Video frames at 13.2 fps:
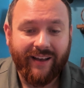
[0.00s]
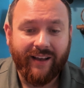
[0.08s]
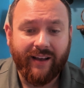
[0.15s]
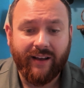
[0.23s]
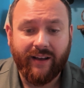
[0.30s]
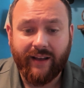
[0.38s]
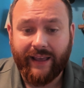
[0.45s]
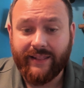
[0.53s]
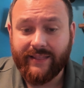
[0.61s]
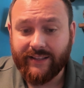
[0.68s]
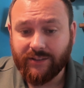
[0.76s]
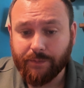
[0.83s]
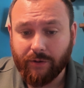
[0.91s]

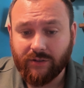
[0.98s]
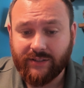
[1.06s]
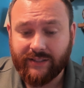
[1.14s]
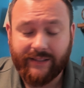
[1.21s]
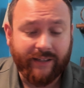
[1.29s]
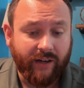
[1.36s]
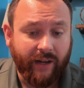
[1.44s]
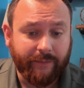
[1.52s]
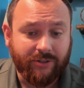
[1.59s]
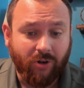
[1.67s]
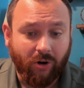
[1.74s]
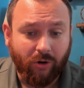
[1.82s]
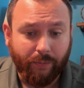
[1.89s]
And this person, their name
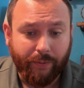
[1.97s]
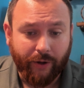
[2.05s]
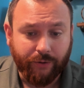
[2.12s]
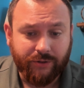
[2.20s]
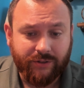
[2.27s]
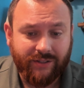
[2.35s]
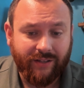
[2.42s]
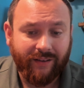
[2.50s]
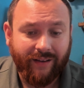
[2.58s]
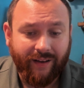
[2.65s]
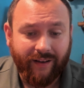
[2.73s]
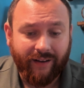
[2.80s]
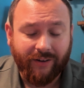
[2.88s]
is Carl Post.
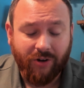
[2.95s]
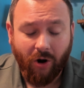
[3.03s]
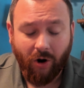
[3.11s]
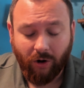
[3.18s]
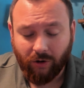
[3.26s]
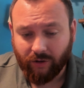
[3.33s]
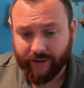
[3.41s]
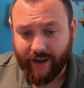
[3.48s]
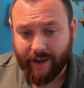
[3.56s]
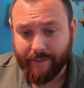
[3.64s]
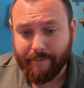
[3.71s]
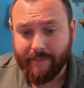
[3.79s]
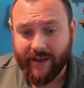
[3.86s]
Carl and
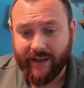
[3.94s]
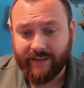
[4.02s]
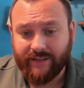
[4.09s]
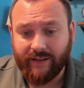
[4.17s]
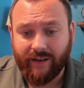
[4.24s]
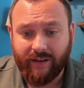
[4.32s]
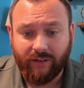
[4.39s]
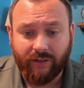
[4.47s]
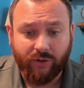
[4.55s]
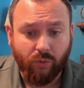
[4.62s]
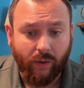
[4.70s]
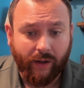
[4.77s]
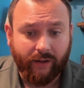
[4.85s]
I met a
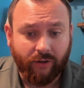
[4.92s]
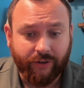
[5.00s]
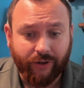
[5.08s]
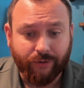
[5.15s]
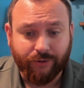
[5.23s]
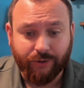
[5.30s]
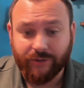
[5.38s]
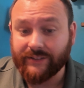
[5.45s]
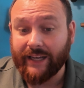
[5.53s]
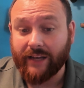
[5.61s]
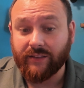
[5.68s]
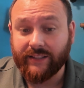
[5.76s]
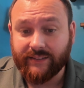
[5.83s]
little while ago through
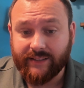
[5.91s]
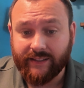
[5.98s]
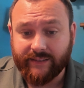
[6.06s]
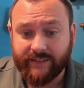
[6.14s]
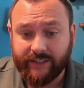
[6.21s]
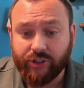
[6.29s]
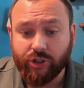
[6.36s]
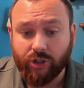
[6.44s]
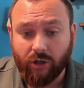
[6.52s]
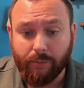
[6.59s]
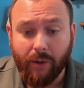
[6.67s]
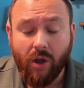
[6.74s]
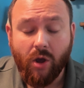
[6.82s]
Southeast Tennessee
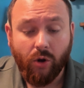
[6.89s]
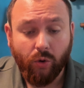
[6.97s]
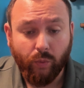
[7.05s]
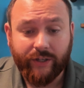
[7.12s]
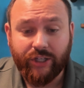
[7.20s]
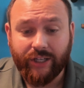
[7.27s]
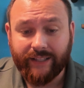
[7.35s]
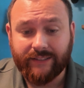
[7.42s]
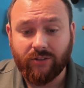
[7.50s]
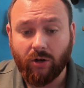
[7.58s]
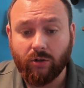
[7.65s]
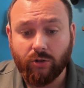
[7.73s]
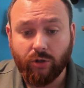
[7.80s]
SHRM, which
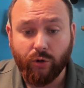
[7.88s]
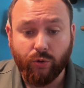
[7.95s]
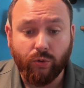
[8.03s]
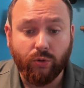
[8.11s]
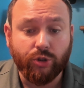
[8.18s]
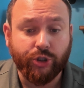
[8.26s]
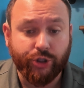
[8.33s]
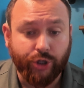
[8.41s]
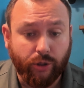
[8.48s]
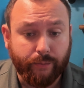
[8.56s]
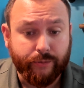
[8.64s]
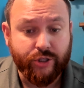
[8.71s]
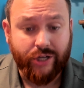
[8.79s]
is our local
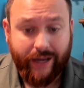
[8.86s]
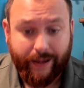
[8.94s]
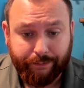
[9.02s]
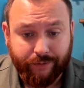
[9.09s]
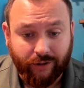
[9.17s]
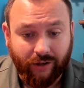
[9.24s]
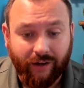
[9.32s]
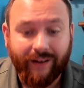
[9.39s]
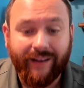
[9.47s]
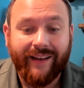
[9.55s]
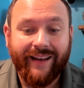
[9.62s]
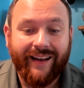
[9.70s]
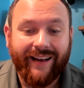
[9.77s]
SHRM chapter.
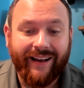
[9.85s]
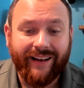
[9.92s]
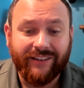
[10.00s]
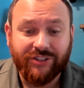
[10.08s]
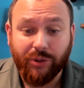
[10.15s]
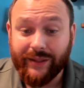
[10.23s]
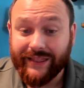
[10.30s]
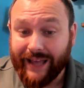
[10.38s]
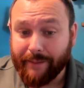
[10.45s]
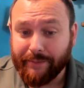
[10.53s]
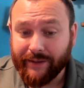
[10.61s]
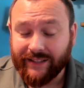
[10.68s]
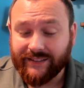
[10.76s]
So with
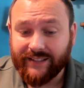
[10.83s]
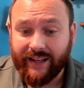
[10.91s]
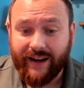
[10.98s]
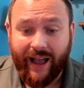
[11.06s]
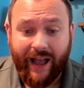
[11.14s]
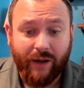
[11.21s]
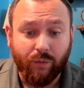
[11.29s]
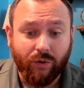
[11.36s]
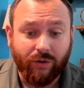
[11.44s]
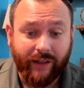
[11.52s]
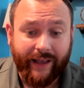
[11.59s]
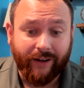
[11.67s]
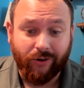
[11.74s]
that being said, I
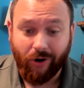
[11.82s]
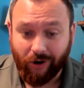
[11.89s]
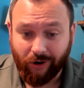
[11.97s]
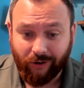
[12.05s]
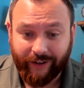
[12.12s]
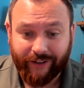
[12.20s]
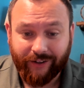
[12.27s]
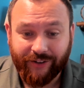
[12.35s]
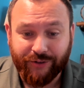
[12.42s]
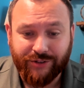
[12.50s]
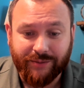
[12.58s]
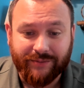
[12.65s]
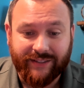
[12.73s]
will let Carl
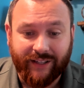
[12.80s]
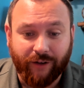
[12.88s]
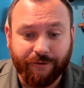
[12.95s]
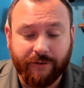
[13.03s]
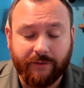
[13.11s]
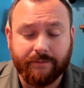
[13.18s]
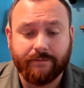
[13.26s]
introduce himself.